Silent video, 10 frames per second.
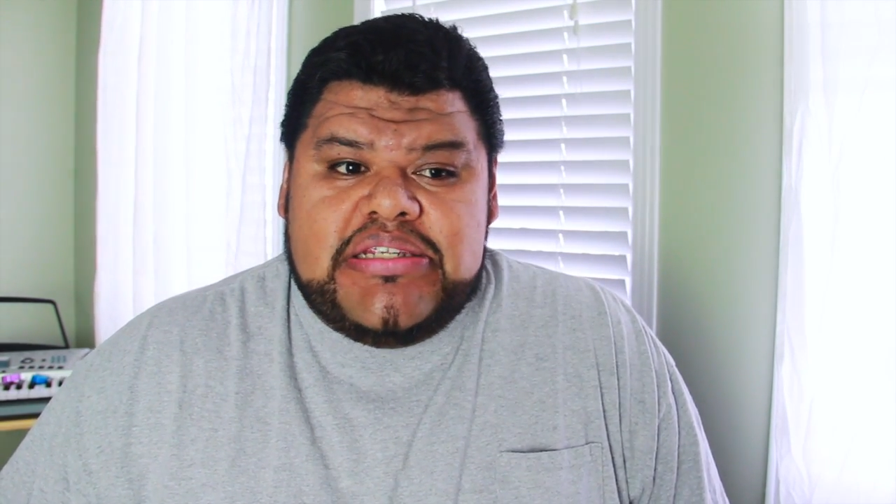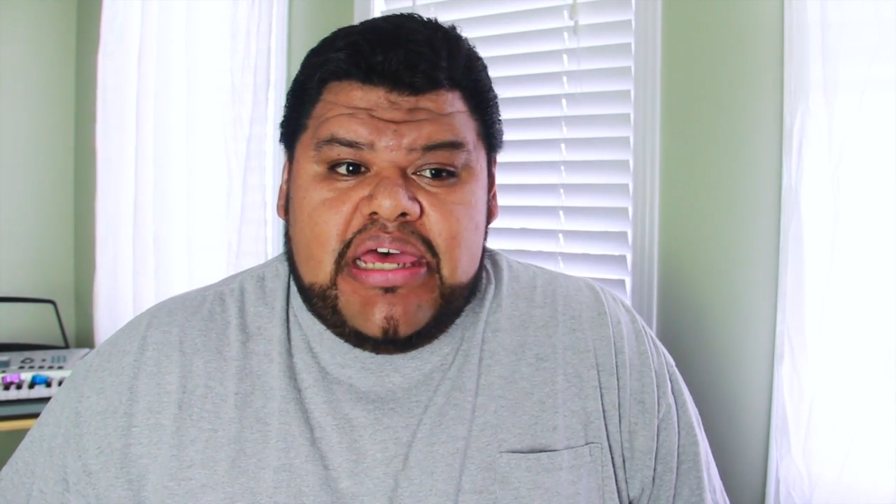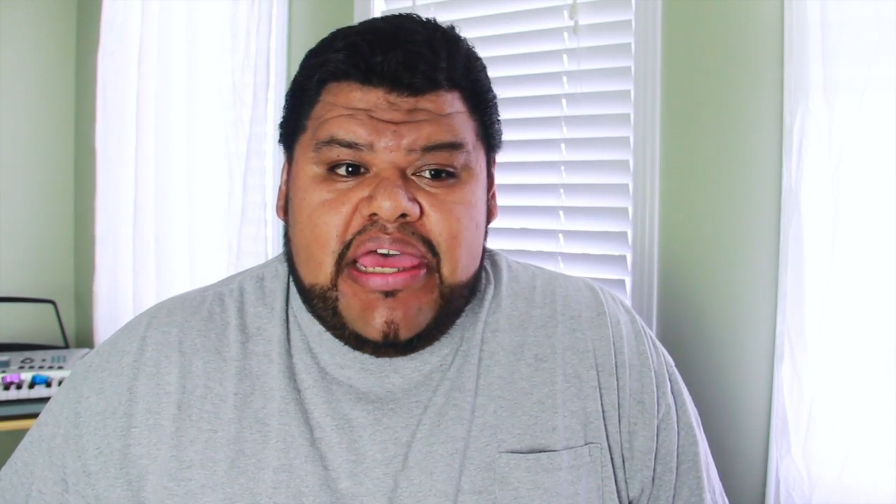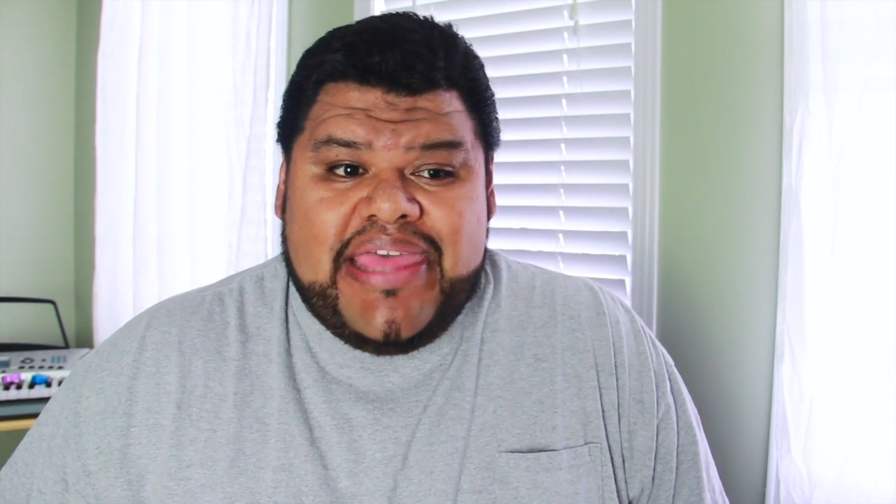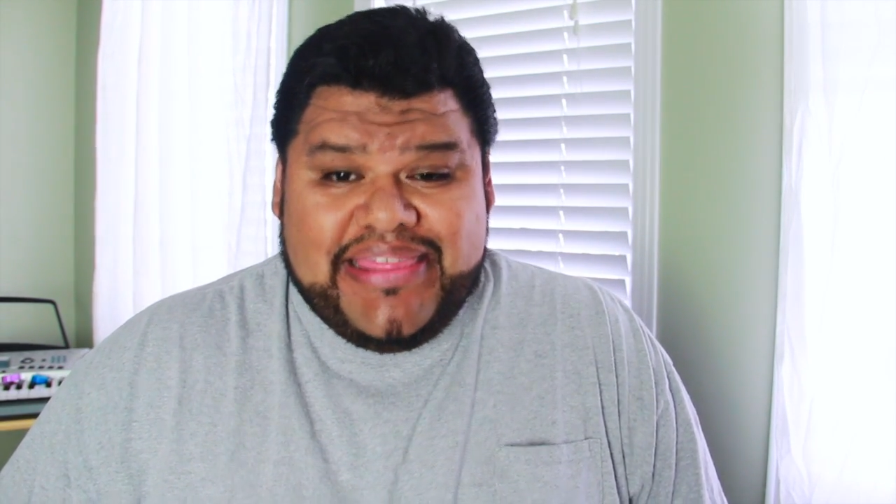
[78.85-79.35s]

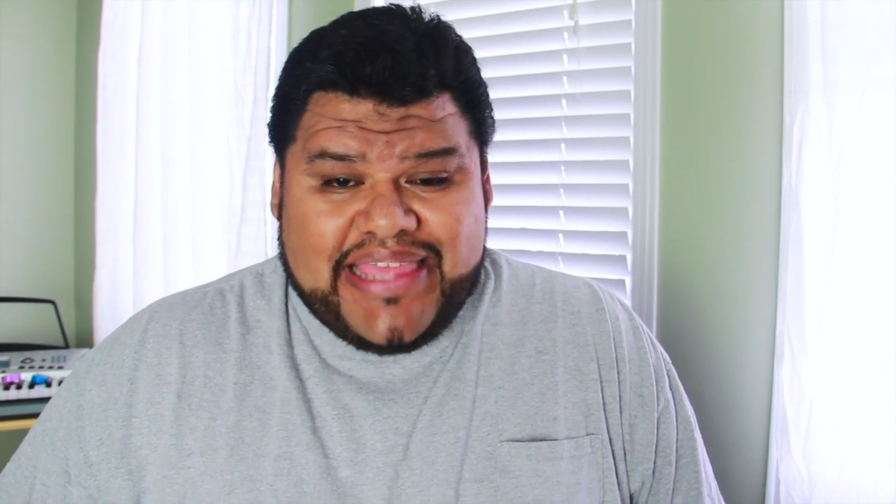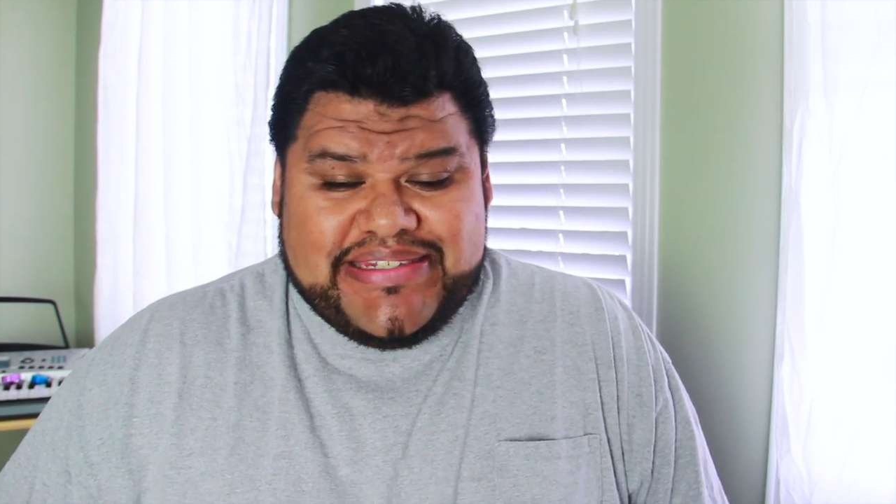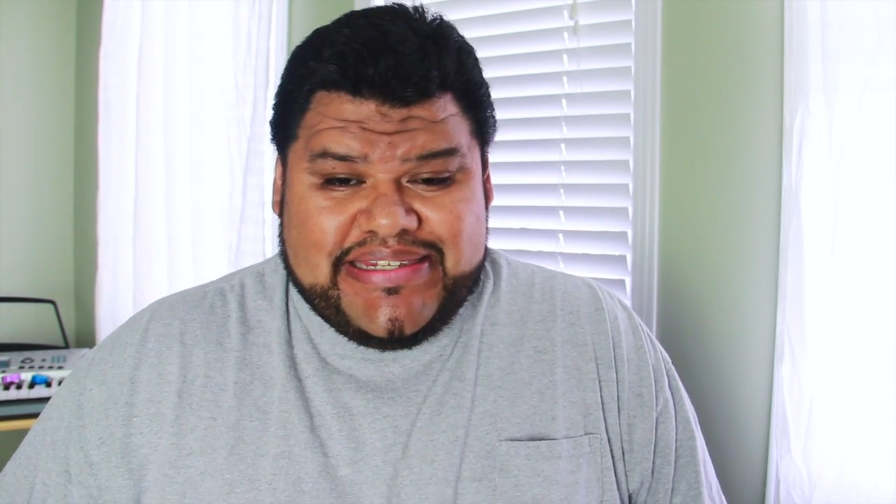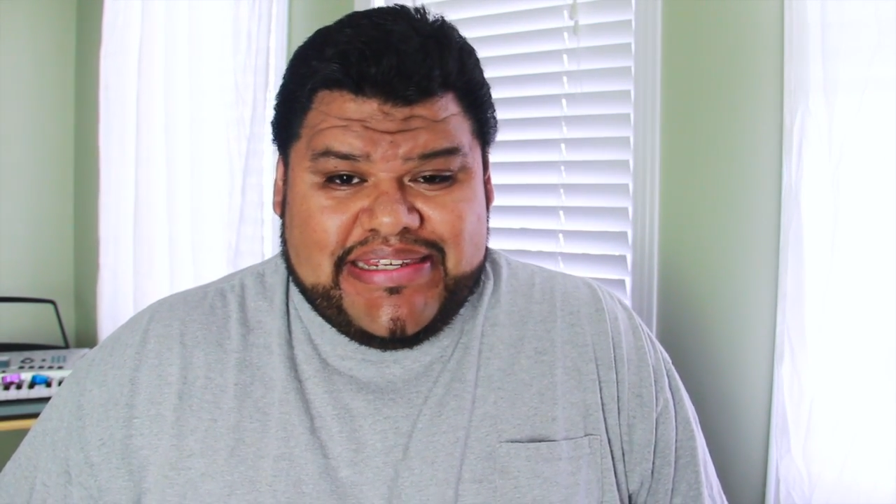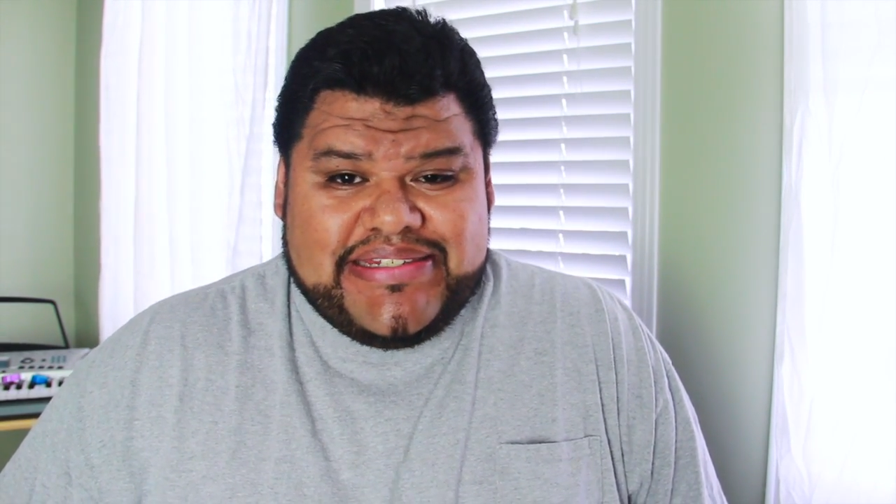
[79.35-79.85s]
and
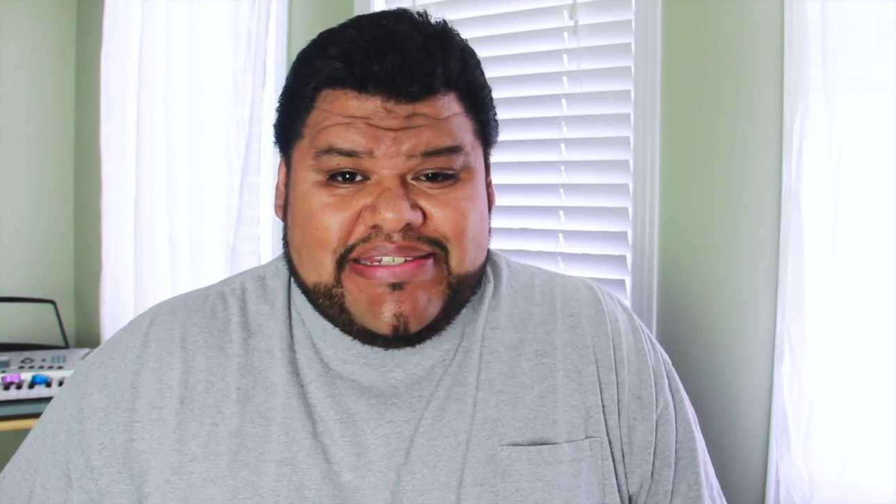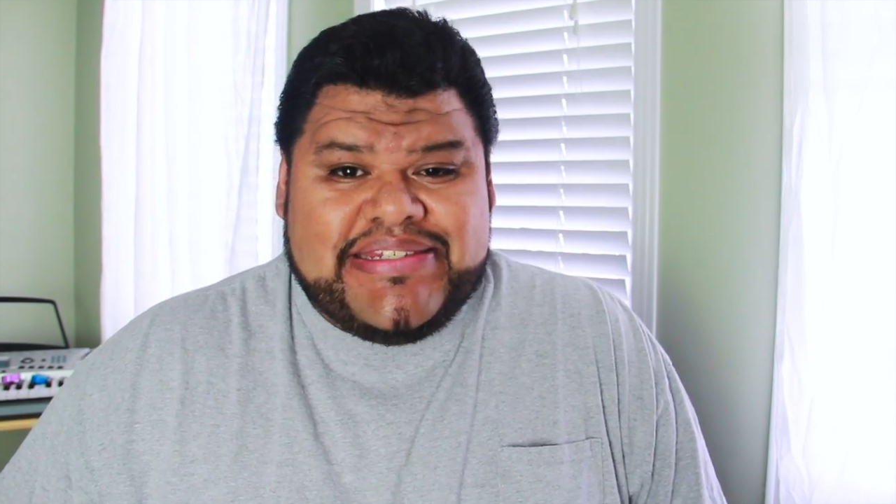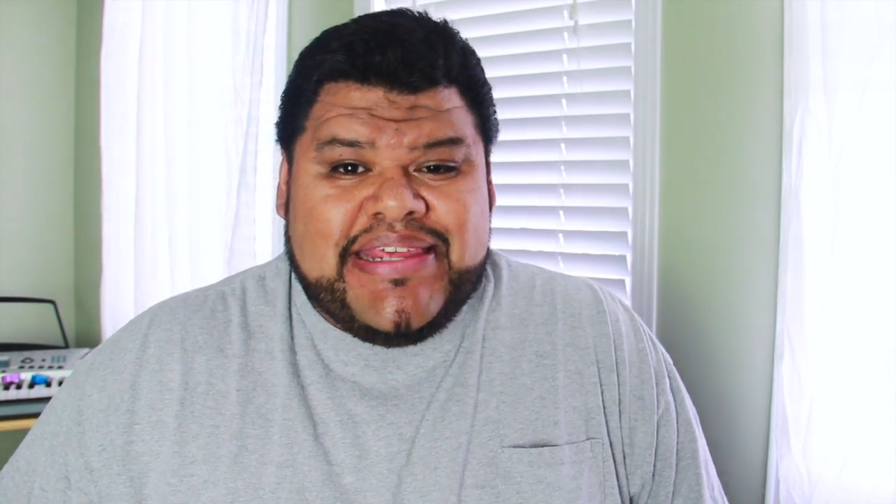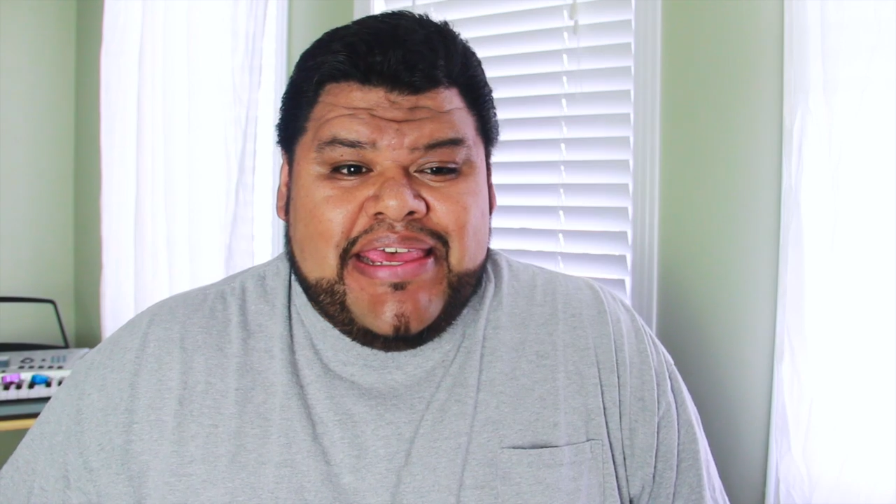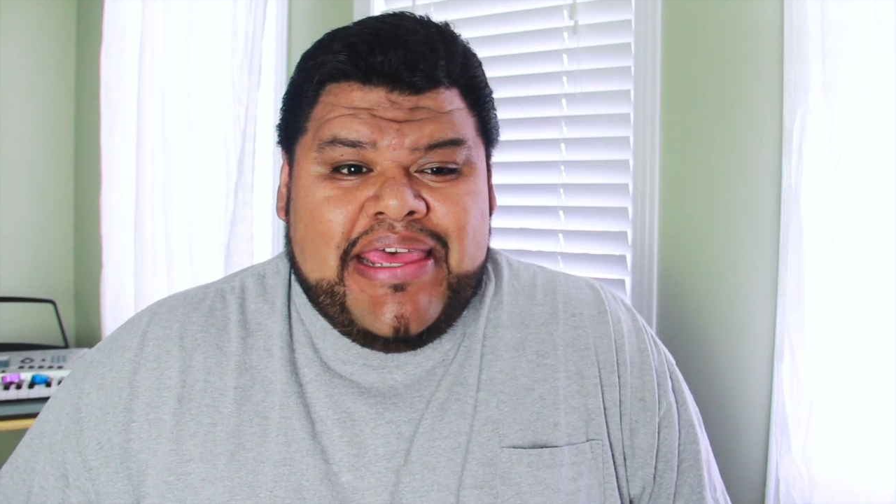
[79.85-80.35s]
lenses.